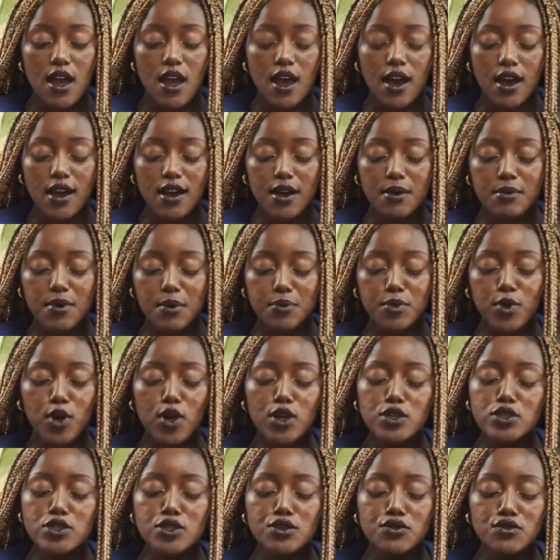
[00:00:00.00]
I'm
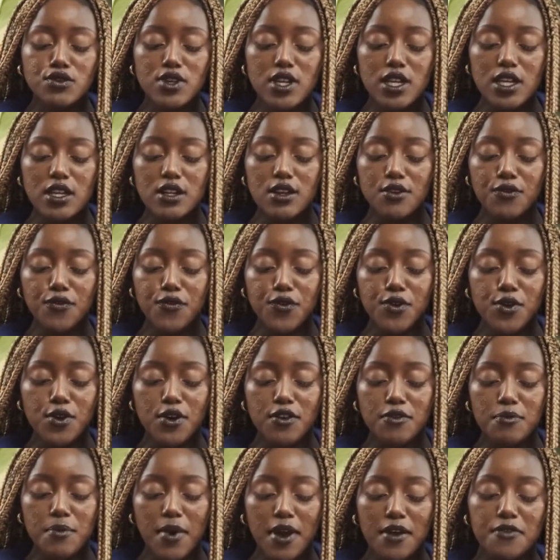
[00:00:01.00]
going to read a few
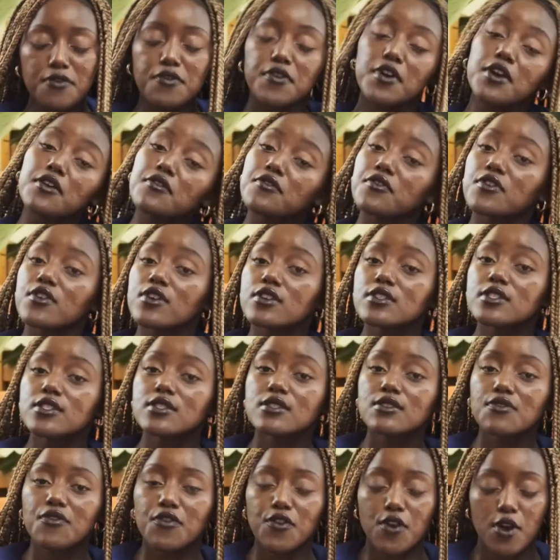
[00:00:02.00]
of my
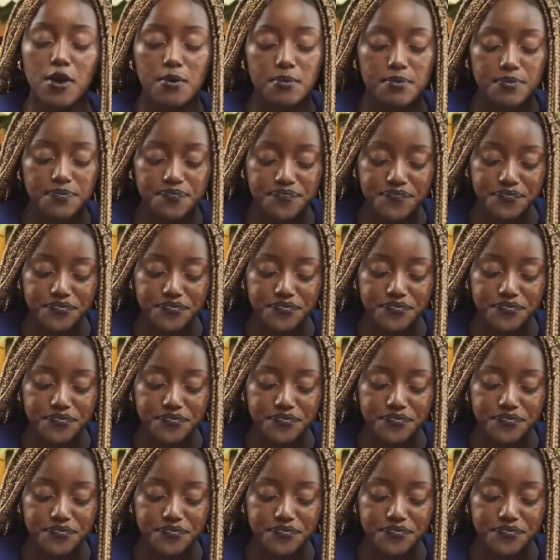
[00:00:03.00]
favorites from